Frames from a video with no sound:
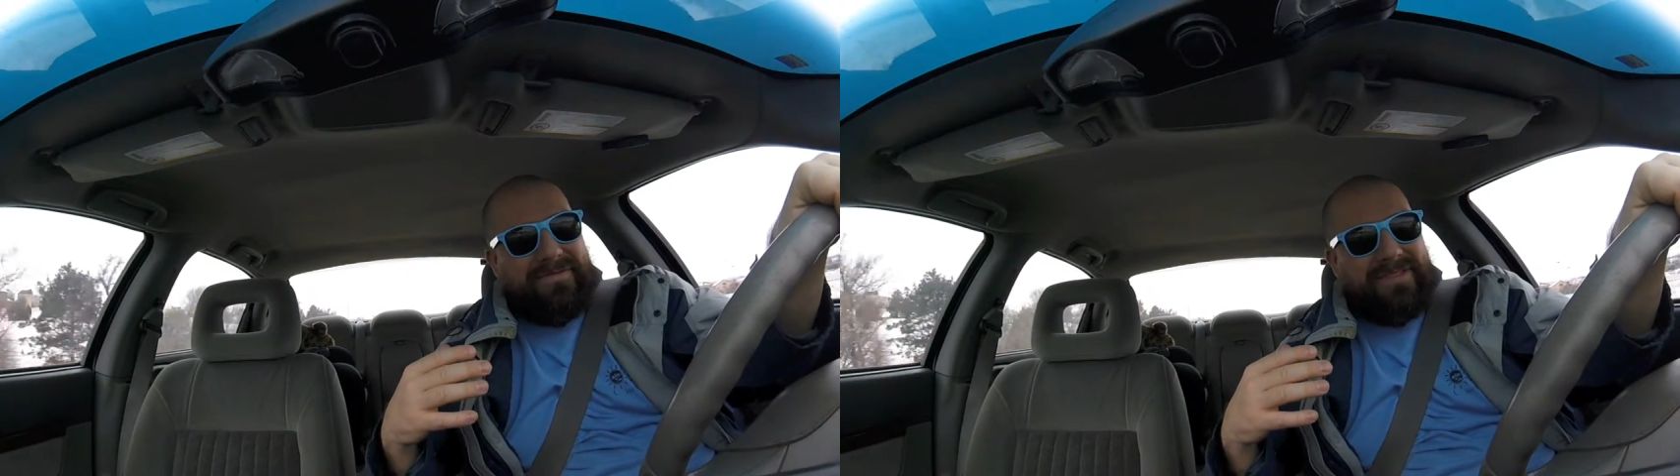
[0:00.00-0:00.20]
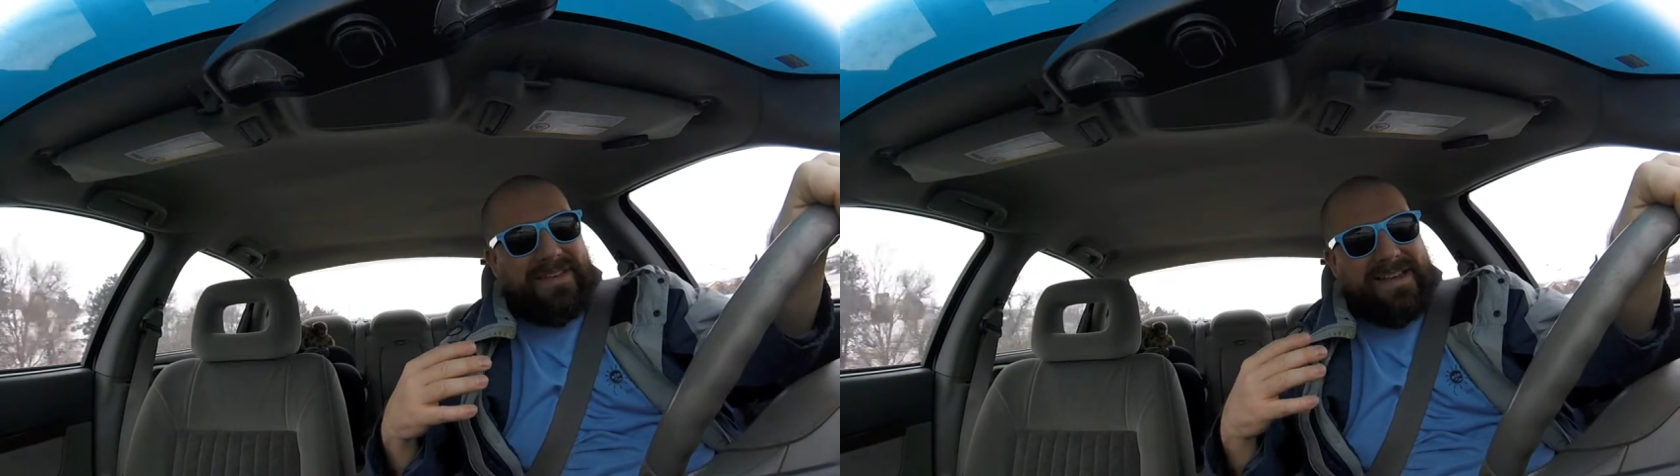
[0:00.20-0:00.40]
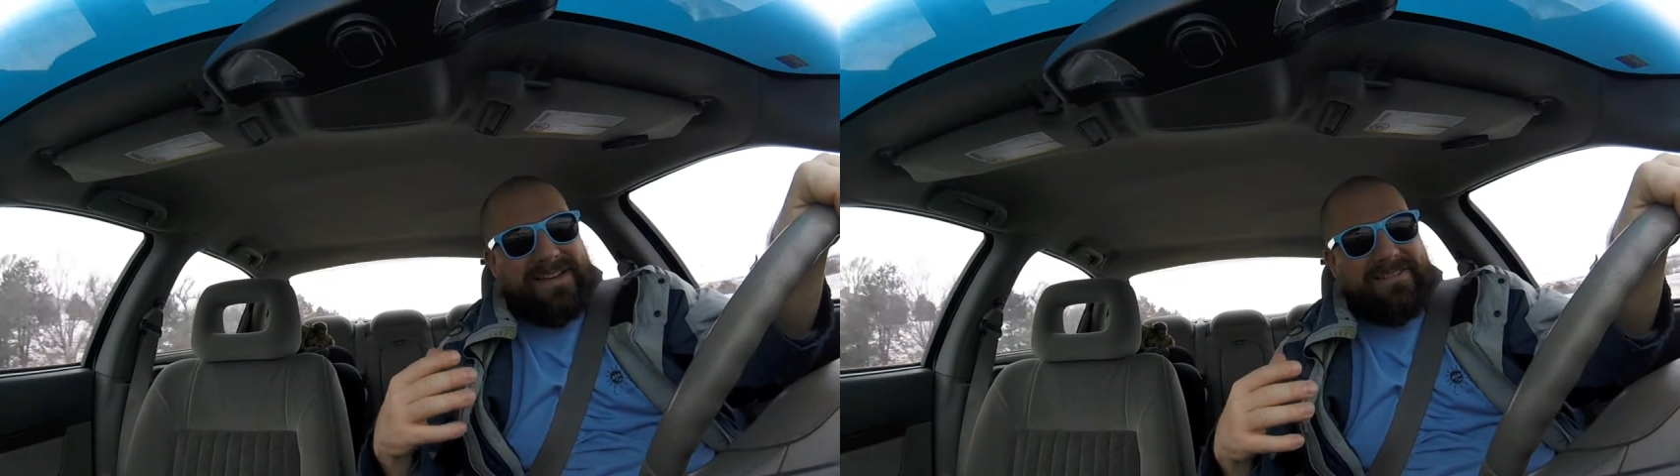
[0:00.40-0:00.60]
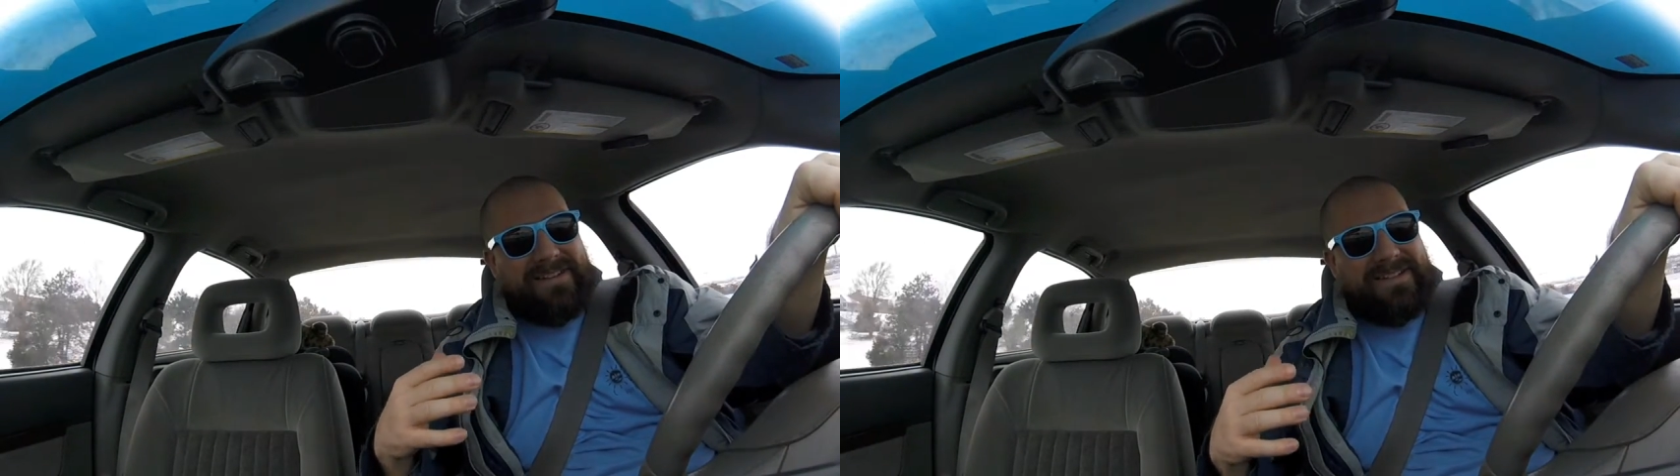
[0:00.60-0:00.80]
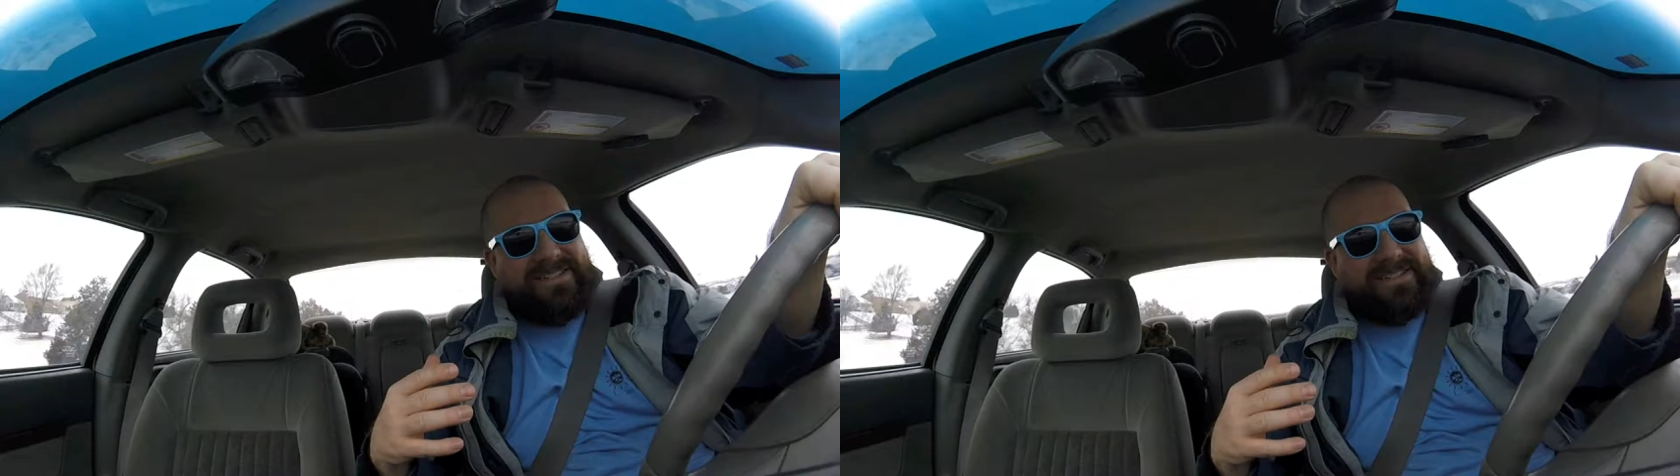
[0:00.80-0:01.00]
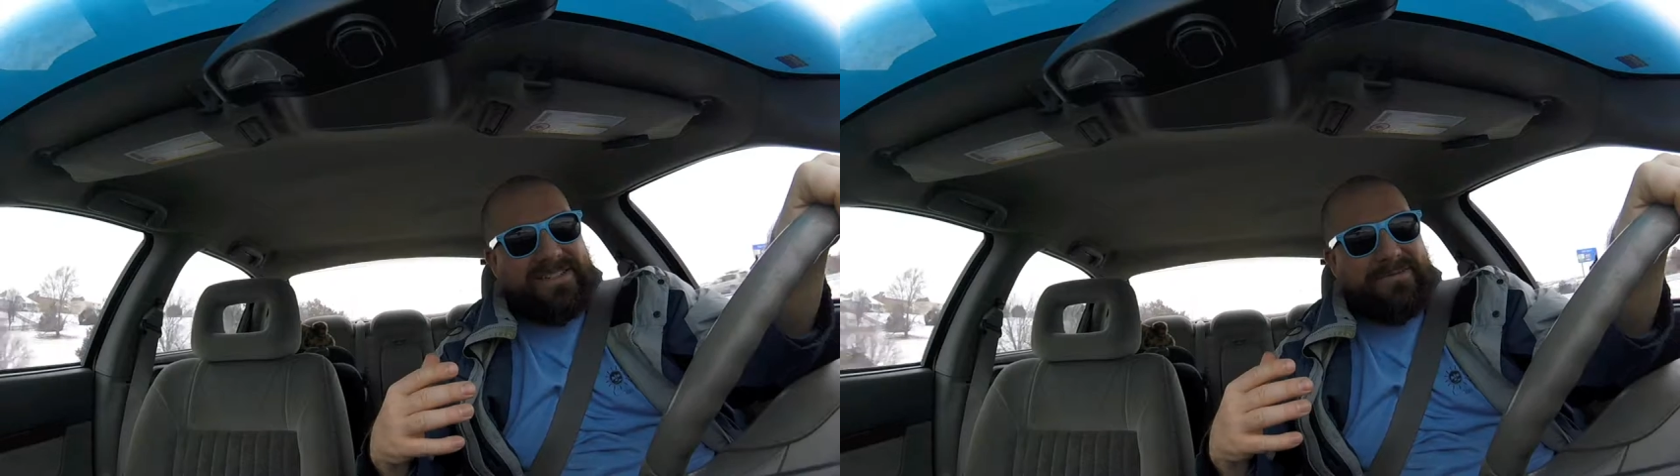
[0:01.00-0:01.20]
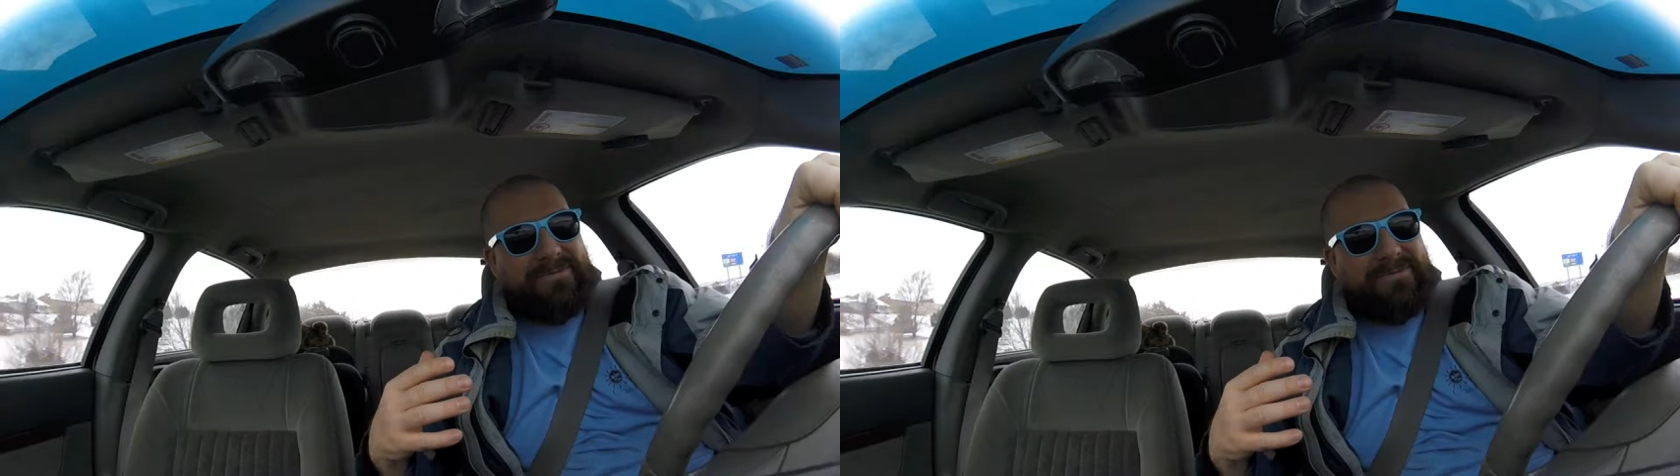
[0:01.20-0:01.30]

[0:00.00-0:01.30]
the decorations I